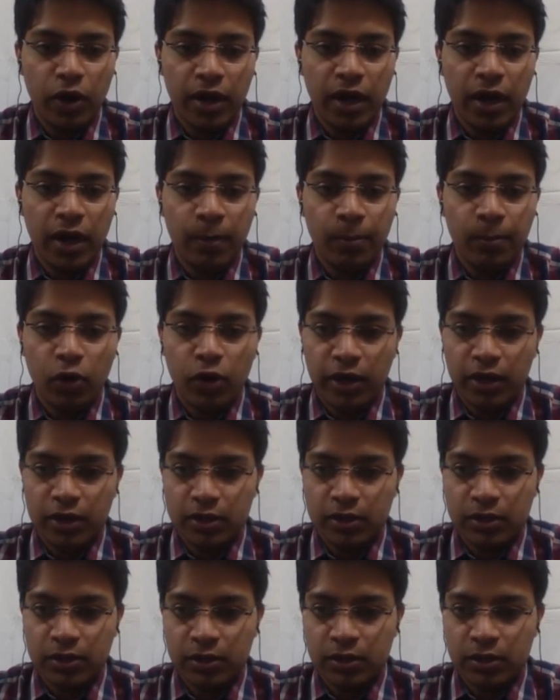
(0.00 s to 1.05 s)
and employees.
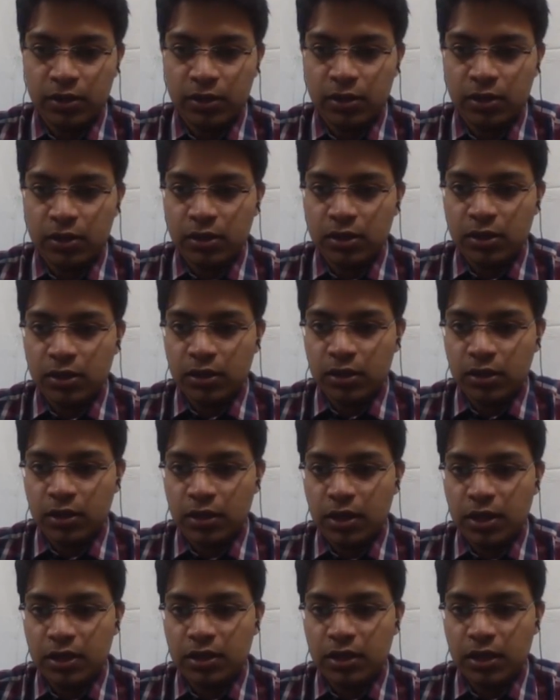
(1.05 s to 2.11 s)

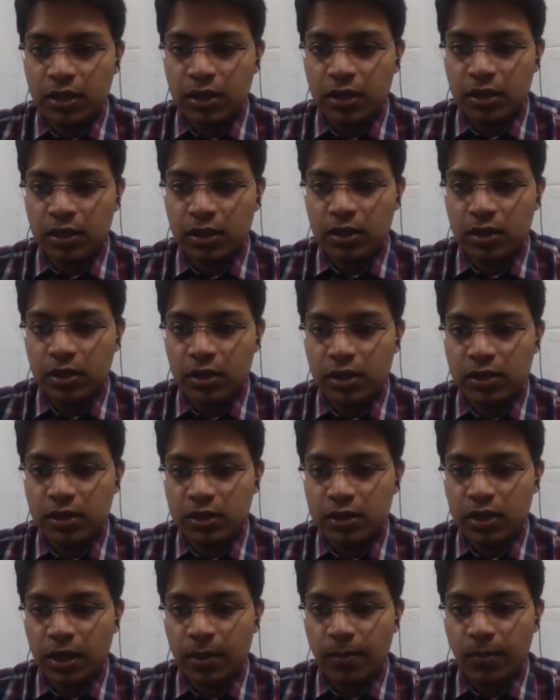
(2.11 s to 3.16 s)
This is
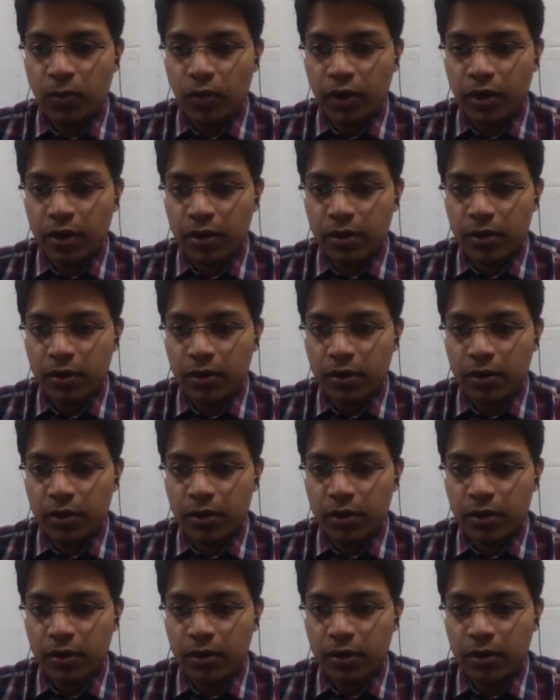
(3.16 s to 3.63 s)
an employer.